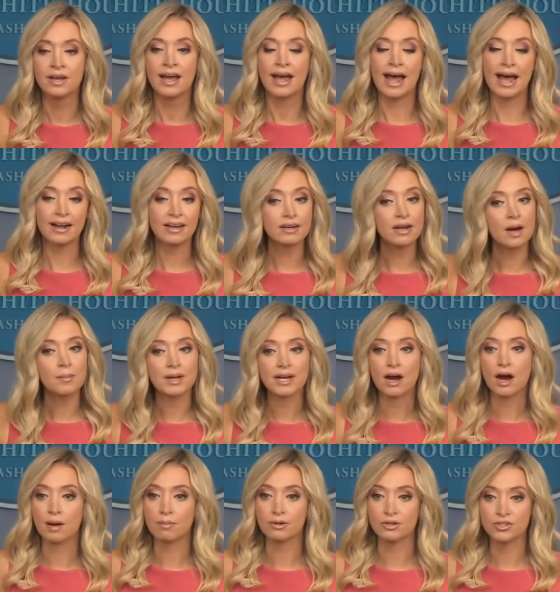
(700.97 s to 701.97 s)
economic
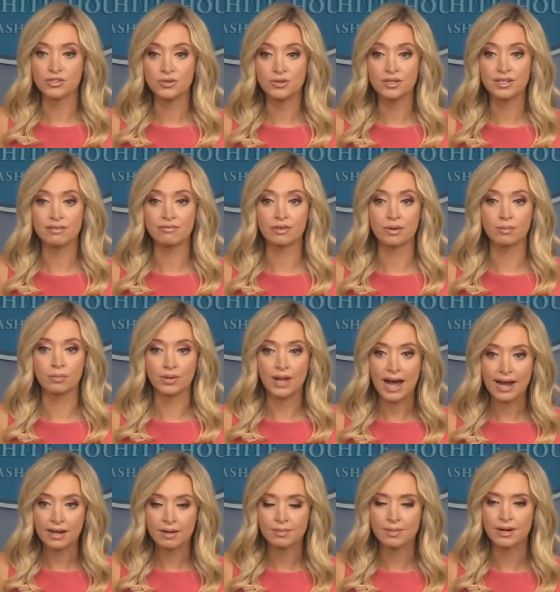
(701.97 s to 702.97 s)
opportunity for
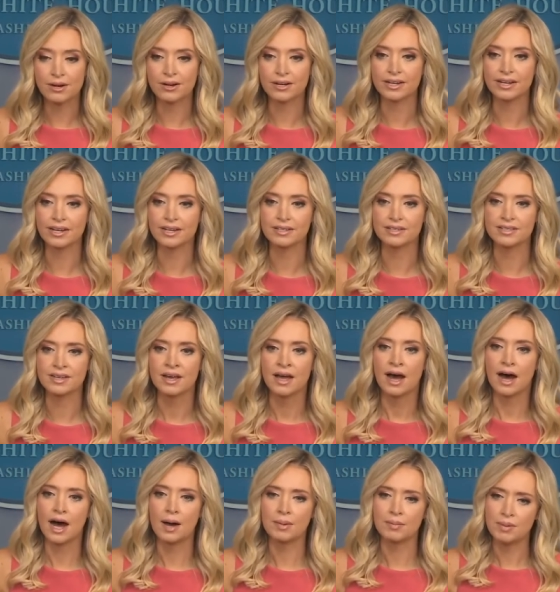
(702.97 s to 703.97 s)
black Americans
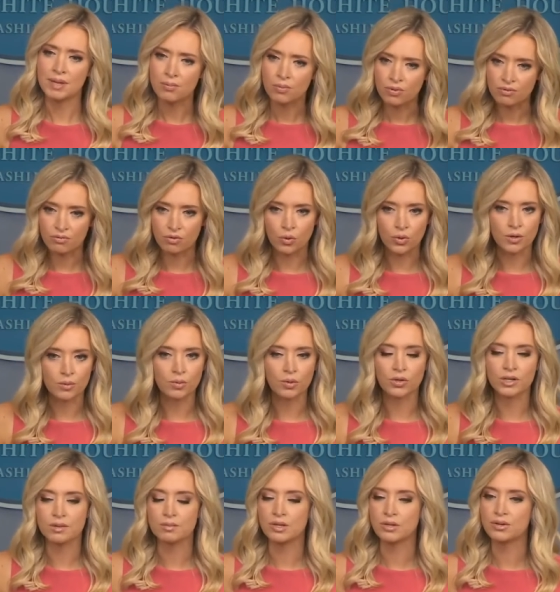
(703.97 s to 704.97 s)
um, and people in vulnerable
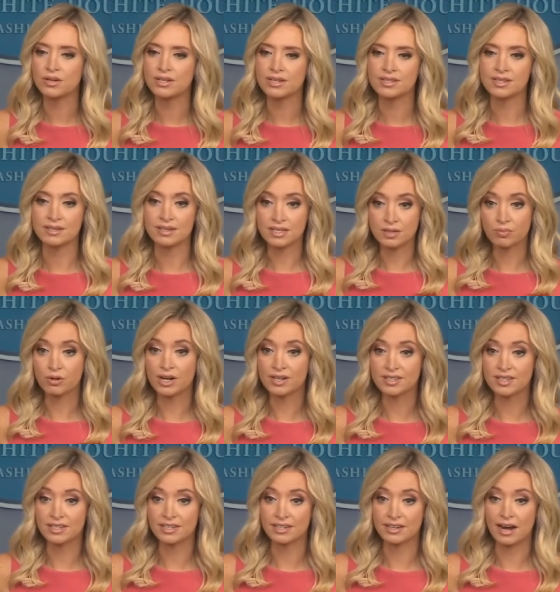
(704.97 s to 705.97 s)
communities, and this
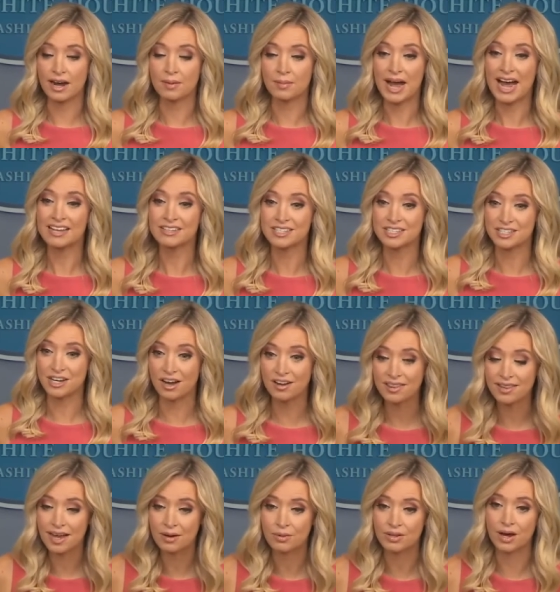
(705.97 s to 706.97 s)
president um, has done
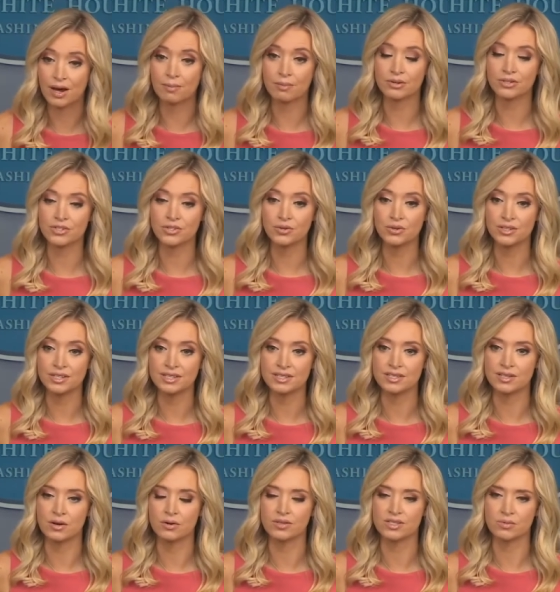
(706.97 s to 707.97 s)
that with opportunity
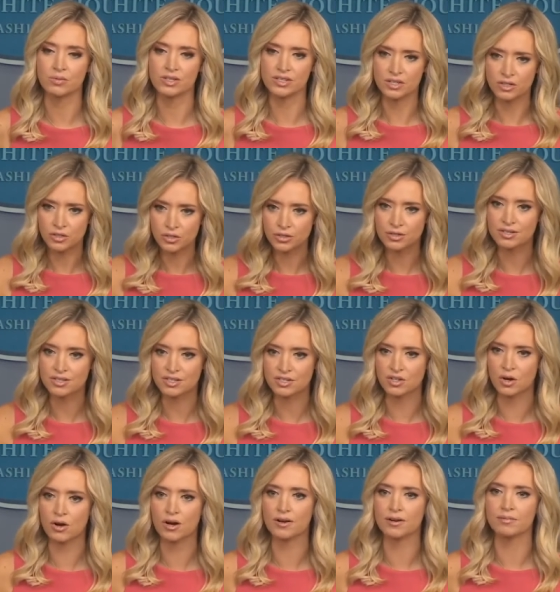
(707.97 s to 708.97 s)
zones. It was a good
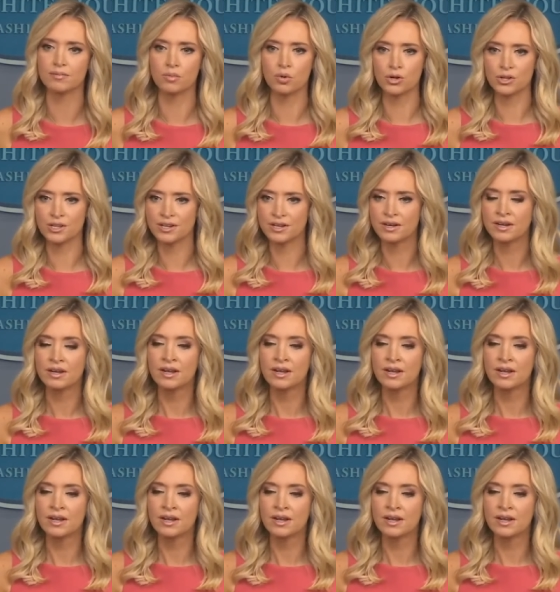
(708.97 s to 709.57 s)
start, more than